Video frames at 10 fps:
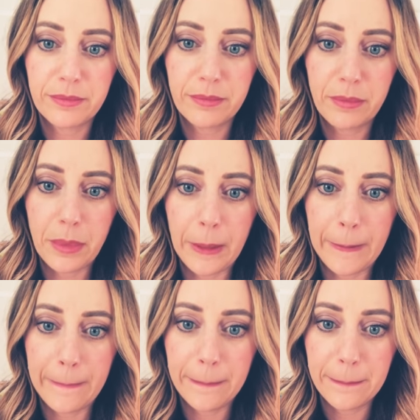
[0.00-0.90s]

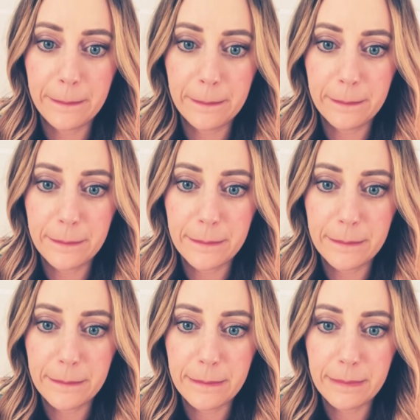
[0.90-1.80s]

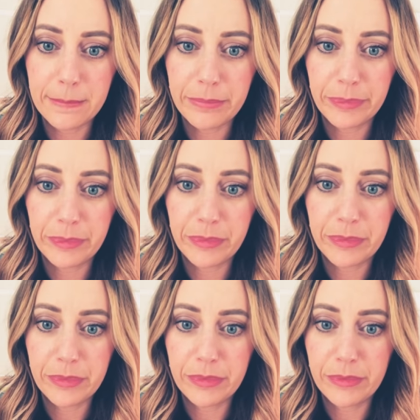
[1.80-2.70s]

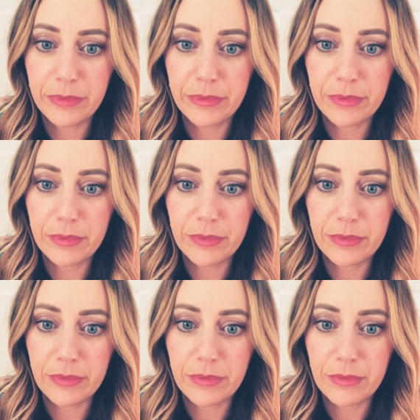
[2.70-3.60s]

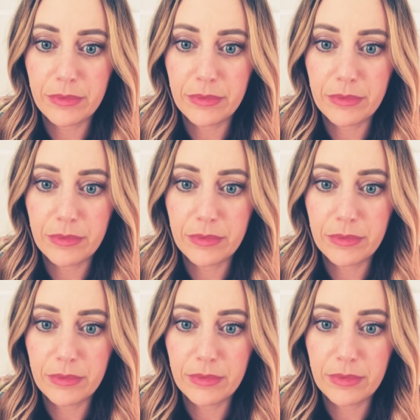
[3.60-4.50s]

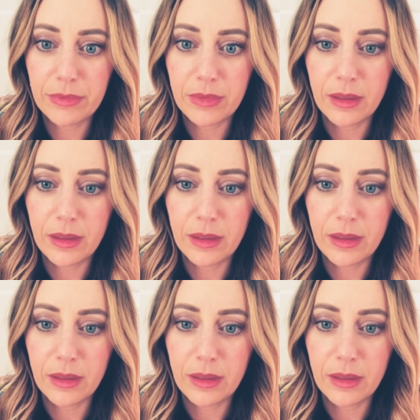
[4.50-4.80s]
[no speech]